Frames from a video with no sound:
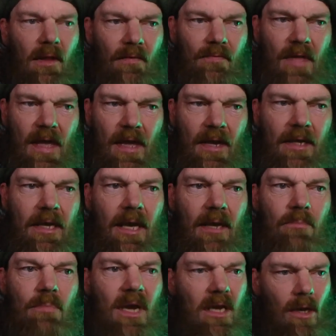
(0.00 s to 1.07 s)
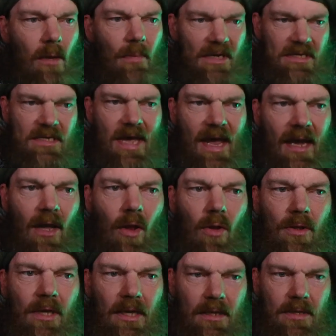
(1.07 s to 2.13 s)
they again become
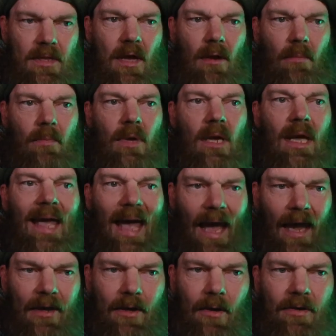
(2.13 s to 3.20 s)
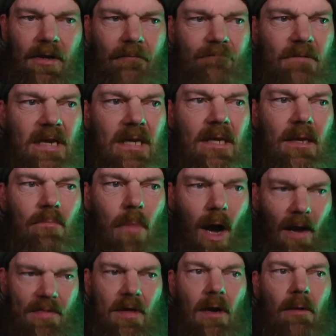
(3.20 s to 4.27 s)
entangled in them and are defeated
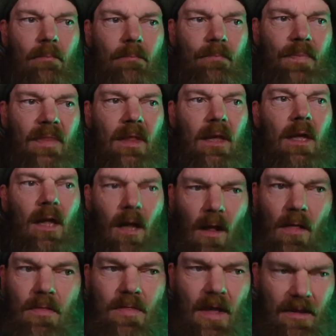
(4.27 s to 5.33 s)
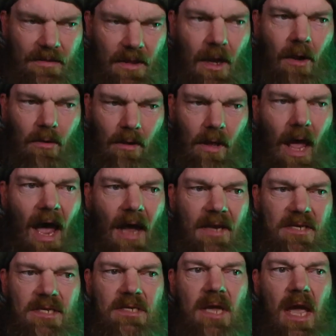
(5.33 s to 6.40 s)
by them, then their
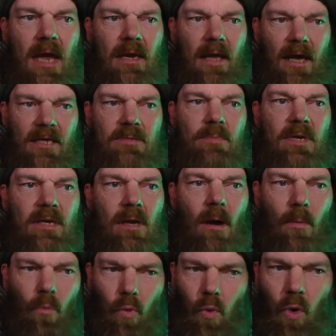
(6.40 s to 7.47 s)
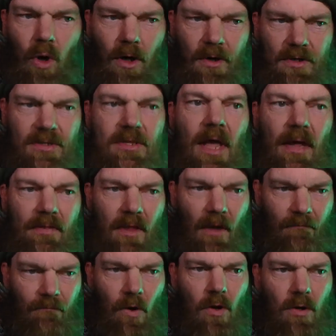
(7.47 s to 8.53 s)
last state has become worse than the
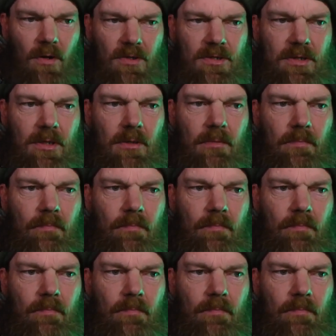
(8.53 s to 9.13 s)
first.